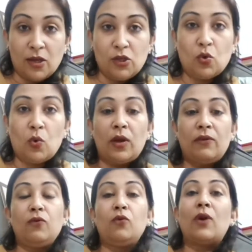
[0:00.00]
So if
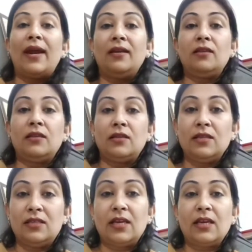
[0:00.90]
you write
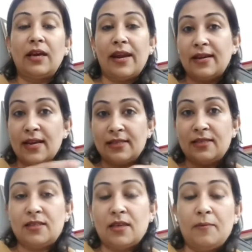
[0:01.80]
this thing correct as
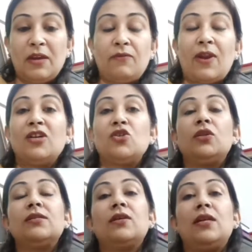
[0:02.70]
it's being flashed on
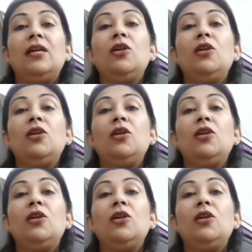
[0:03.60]
the screen,